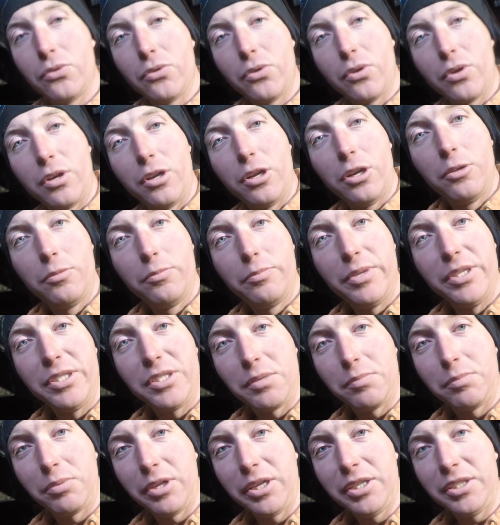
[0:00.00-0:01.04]
on a piece of
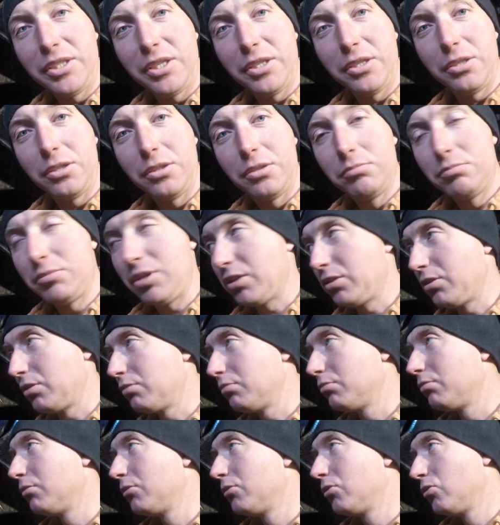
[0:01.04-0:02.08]
plate that
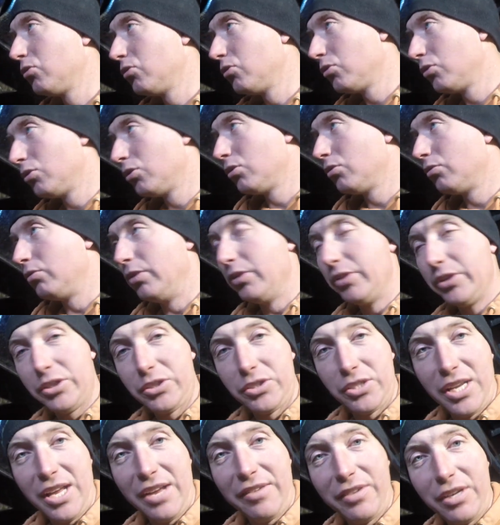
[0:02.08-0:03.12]
really
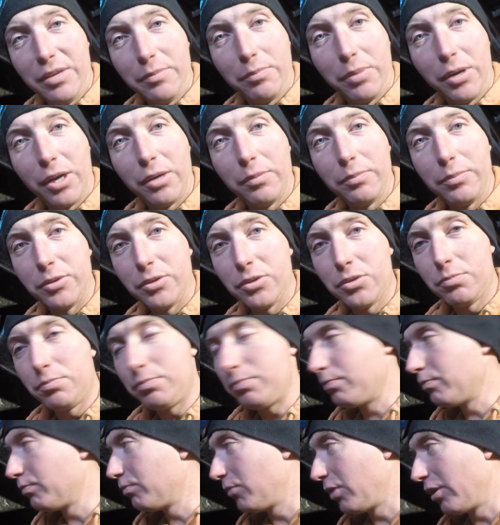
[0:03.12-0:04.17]
doesn't have any purpose
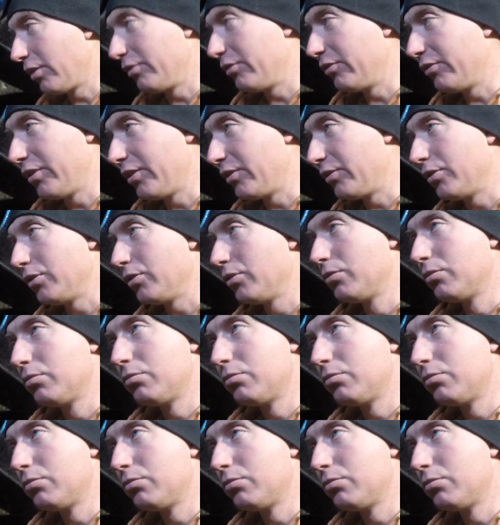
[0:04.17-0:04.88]
other than to